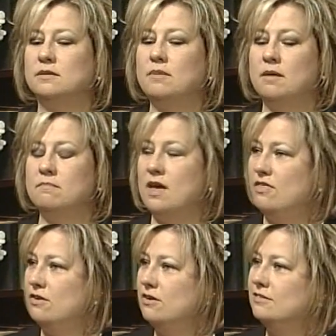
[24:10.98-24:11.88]
a
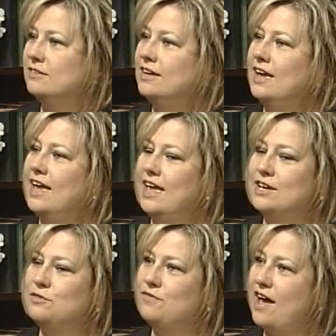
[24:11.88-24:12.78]
mother
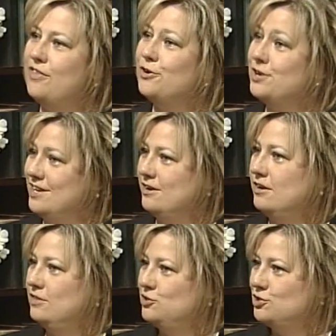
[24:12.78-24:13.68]
and a father here
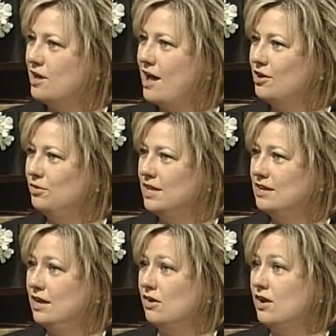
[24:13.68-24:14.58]
in the
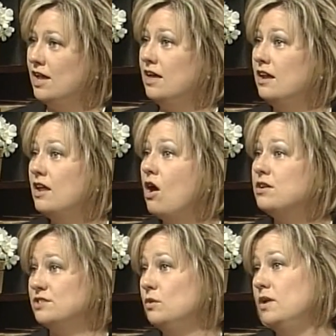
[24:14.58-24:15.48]
Chicagoland area, and
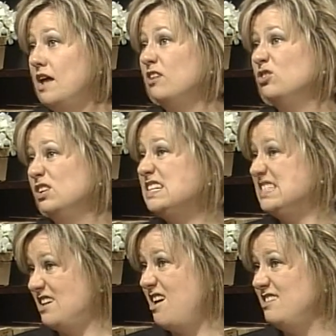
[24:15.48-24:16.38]
also an elderly
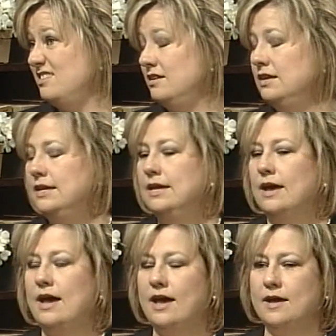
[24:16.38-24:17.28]
son,
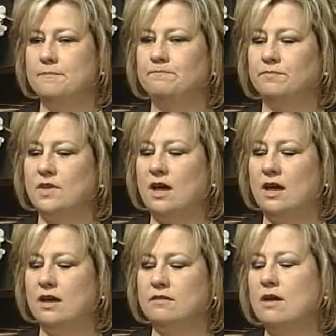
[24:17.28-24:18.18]

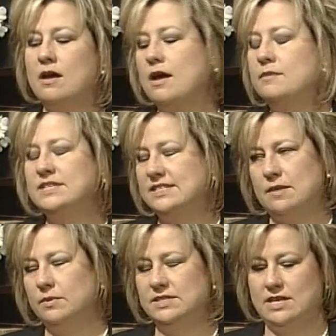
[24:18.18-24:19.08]
a
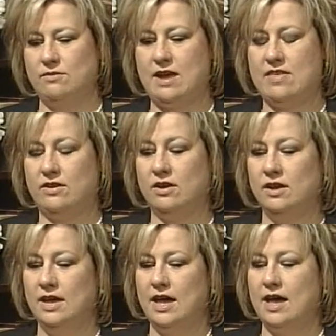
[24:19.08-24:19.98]
disabled son rather.
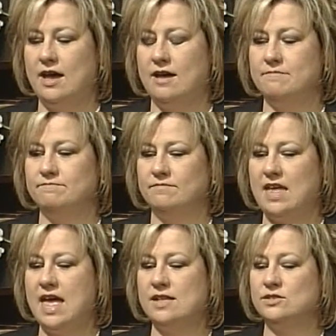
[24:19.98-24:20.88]

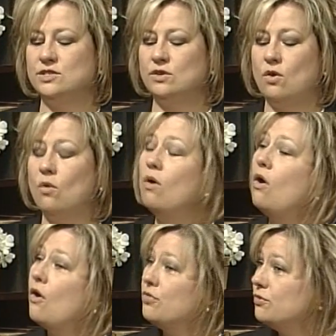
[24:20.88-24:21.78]
And so
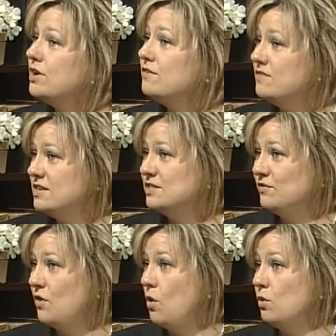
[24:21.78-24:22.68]
all three of these
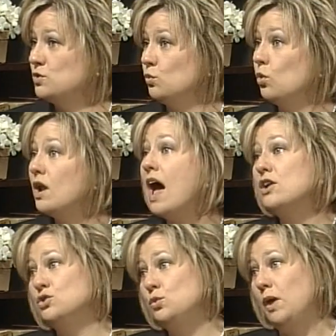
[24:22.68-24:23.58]
folks were
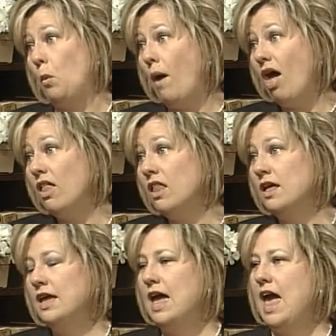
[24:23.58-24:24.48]
not doing well,
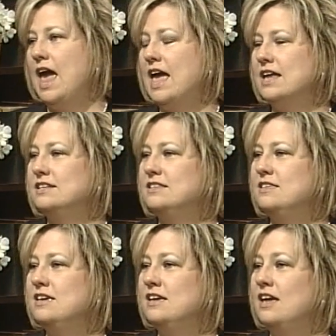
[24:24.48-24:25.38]
and
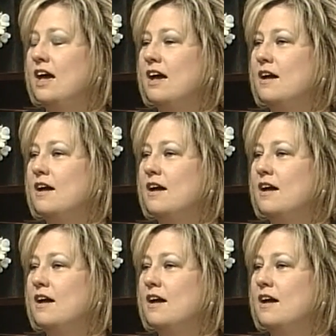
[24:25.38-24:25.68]
the